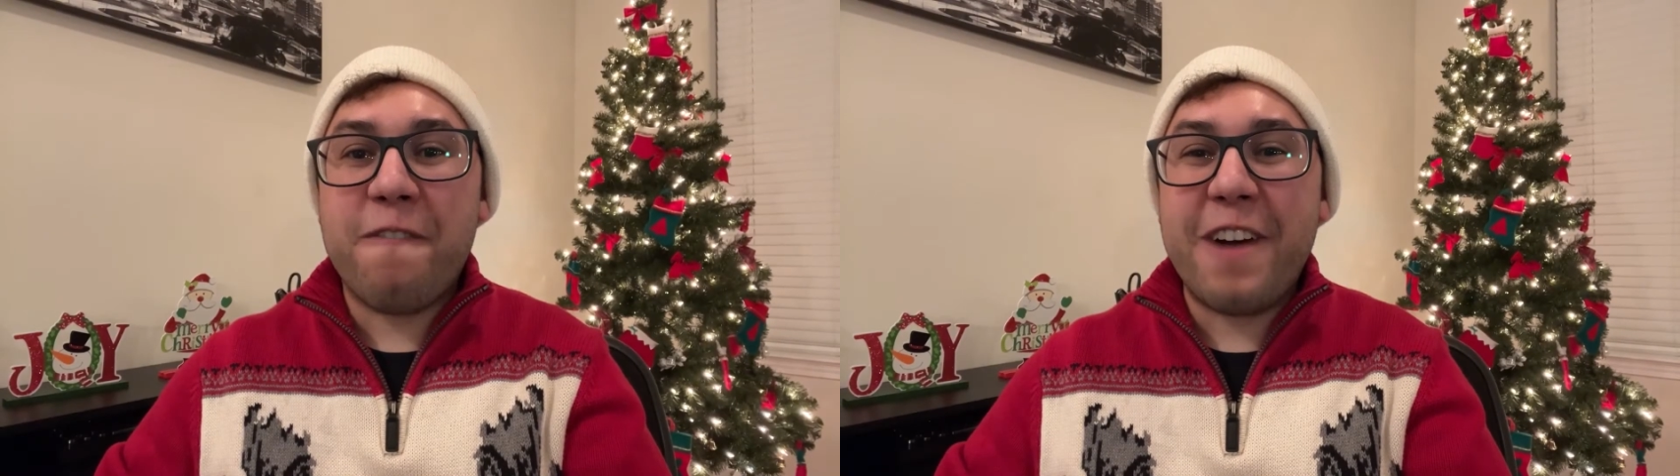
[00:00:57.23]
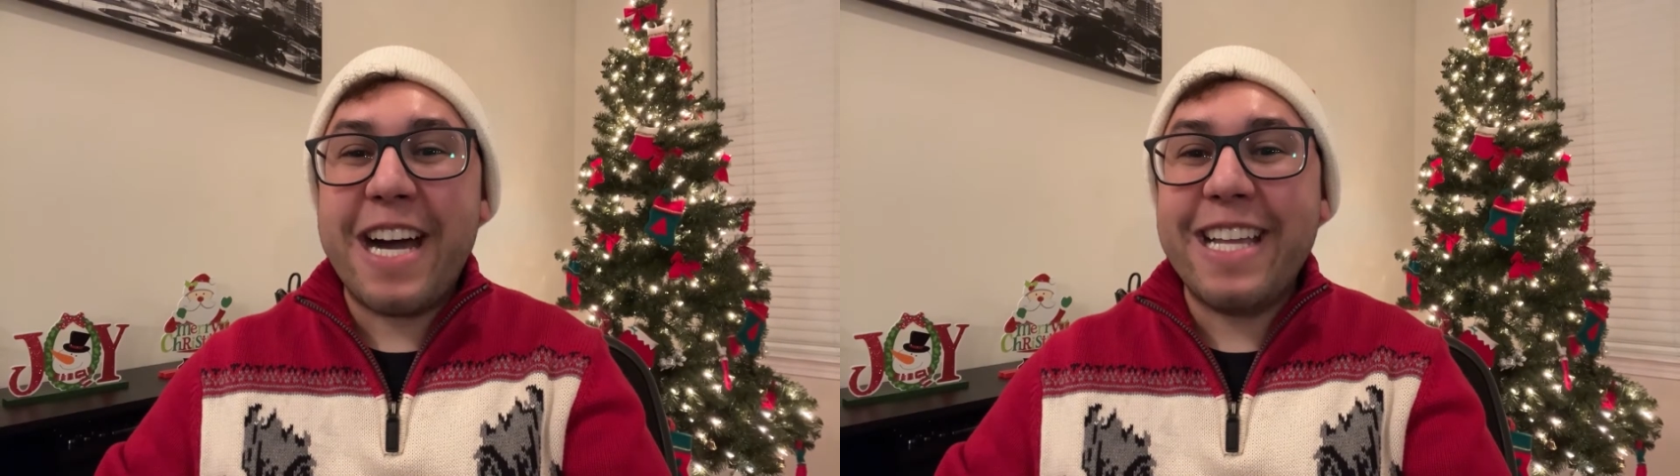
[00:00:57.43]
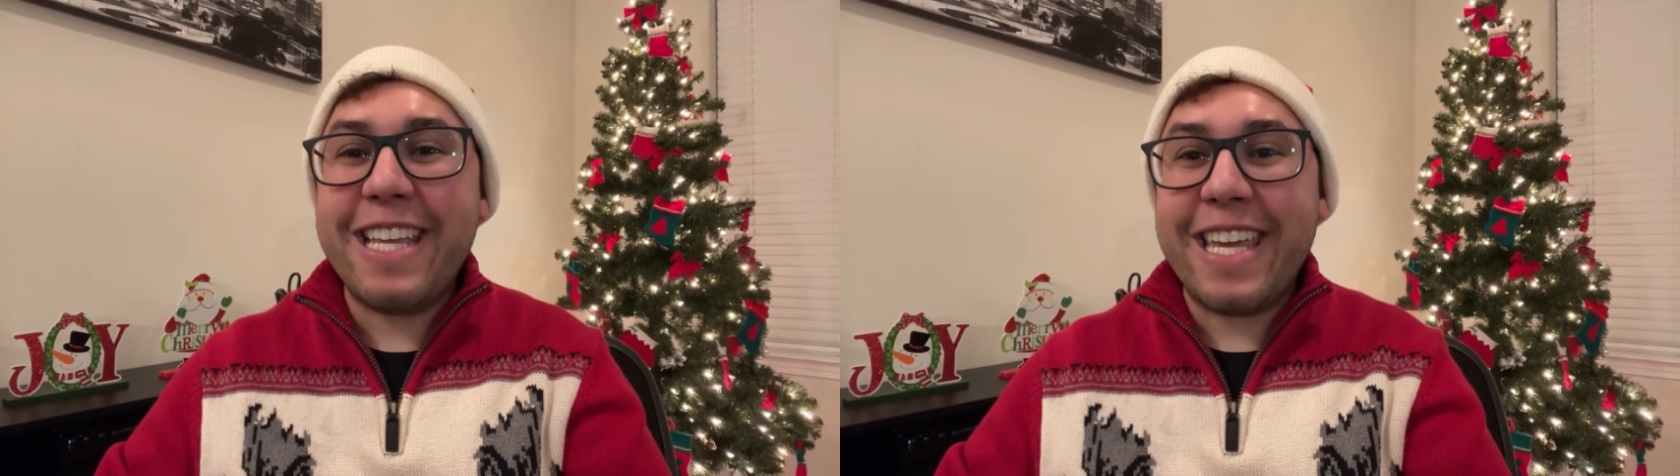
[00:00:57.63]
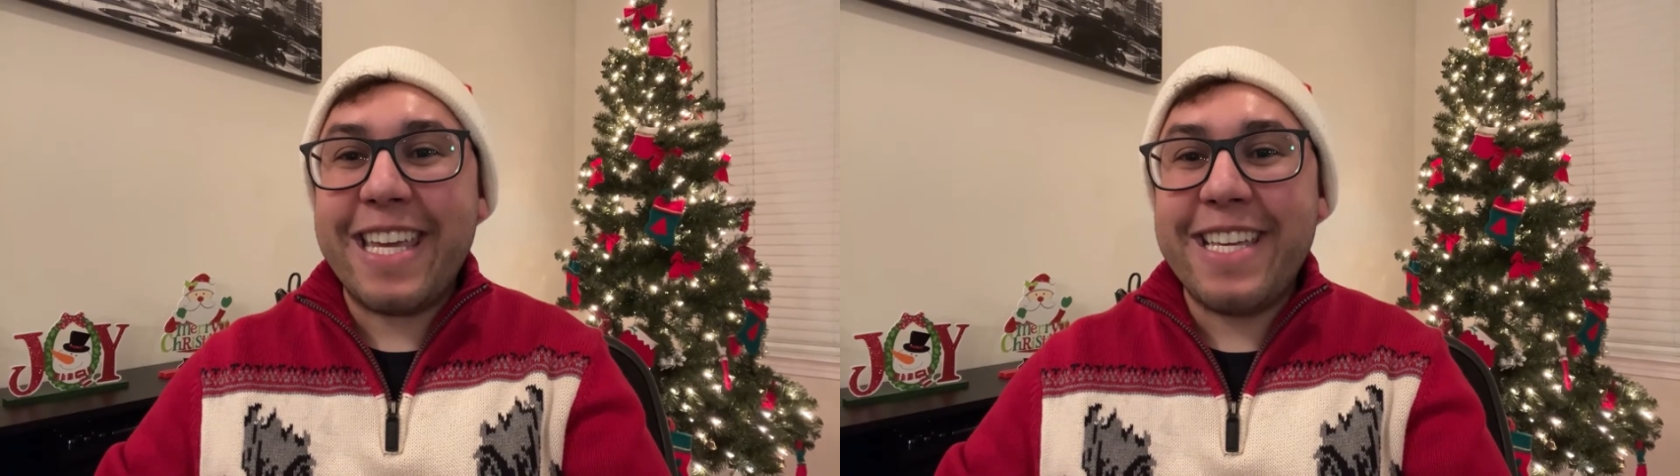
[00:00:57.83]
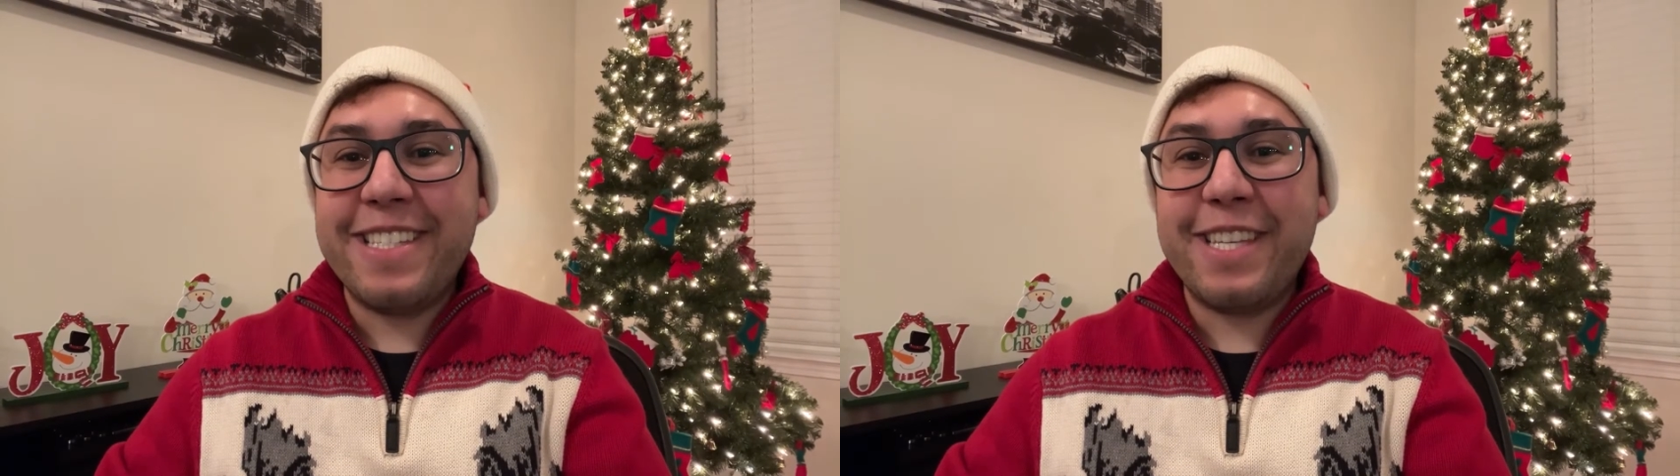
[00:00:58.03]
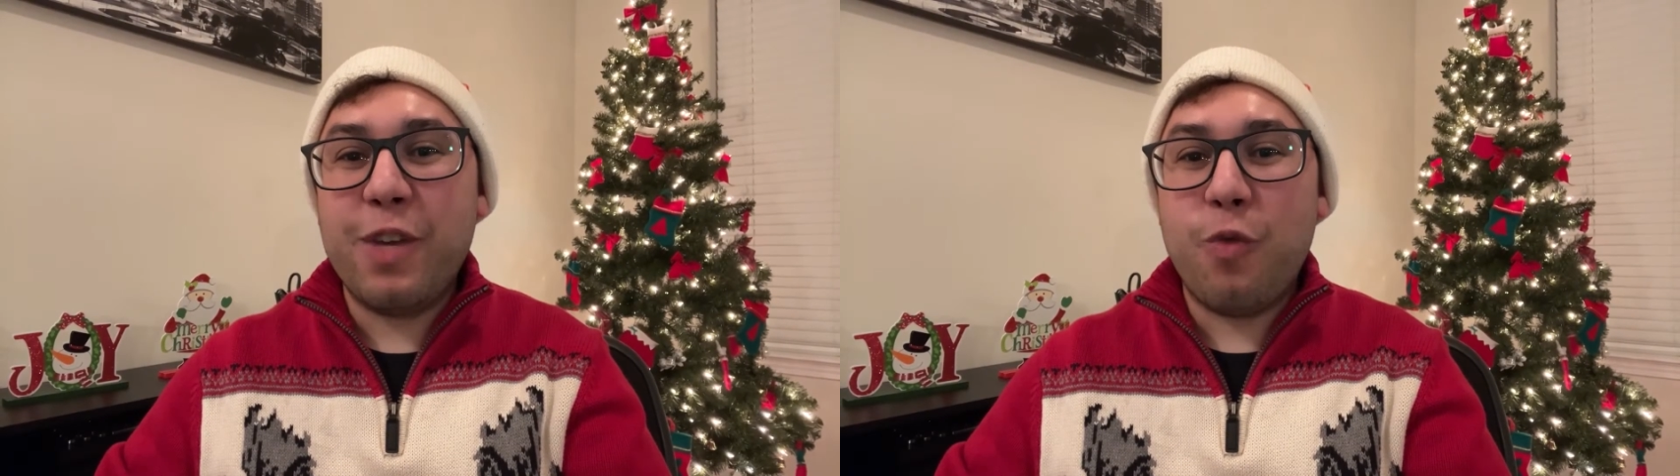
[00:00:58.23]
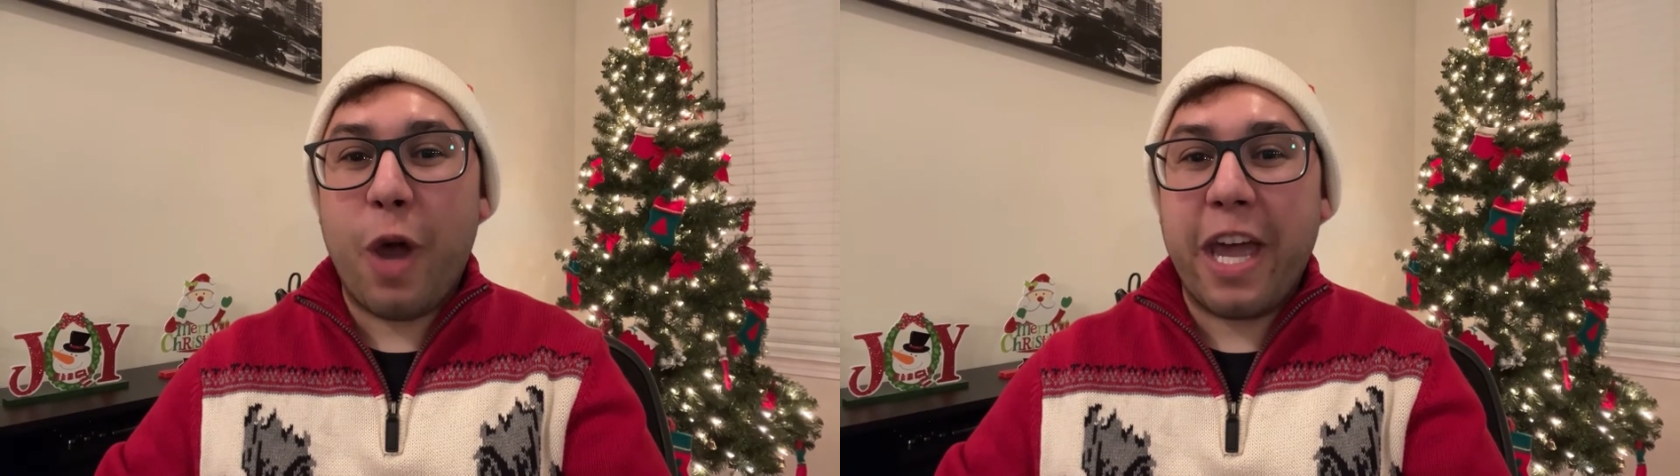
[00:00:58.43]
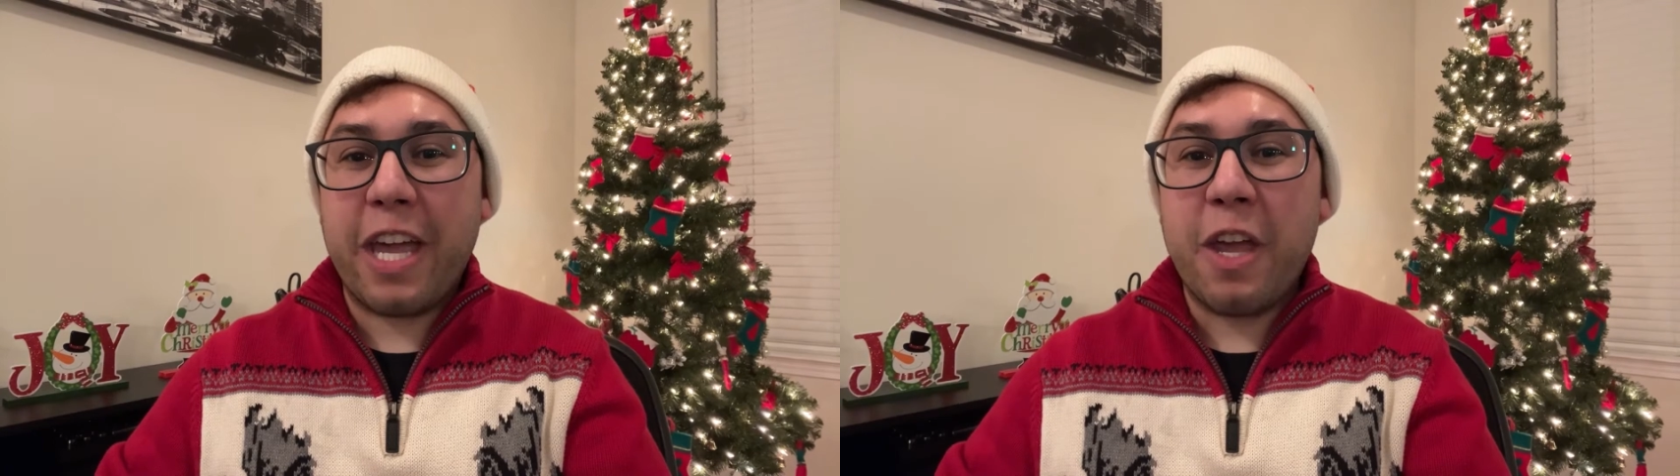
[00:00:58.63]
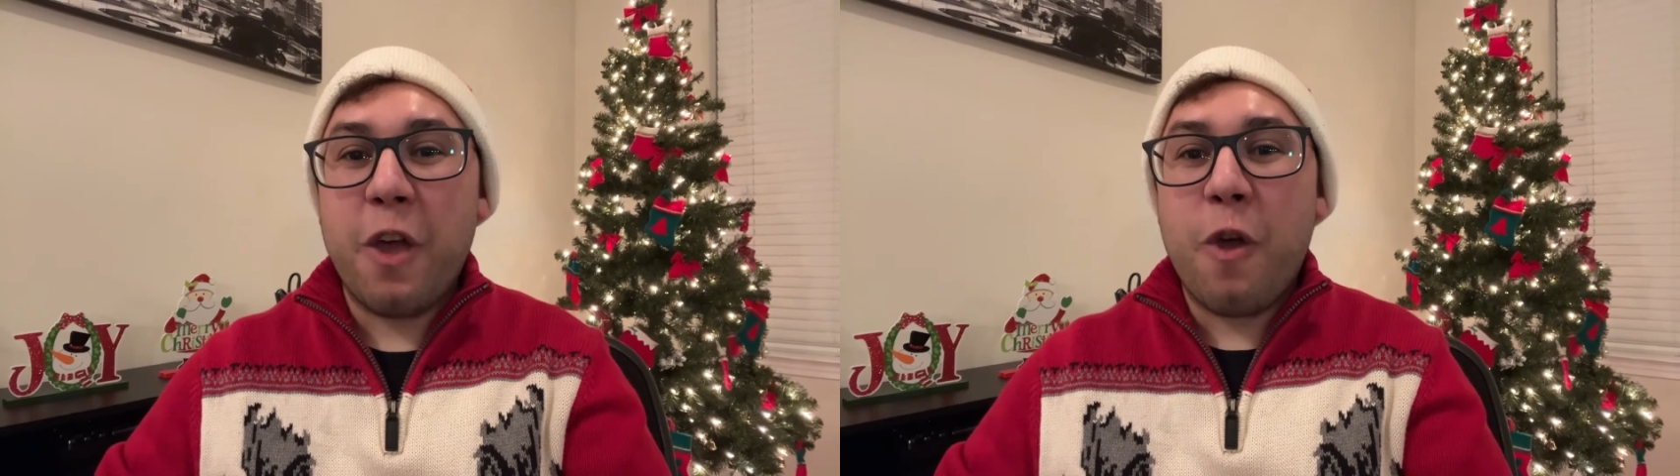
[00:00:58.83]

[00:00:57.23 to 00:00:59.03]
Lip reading: fun, easy way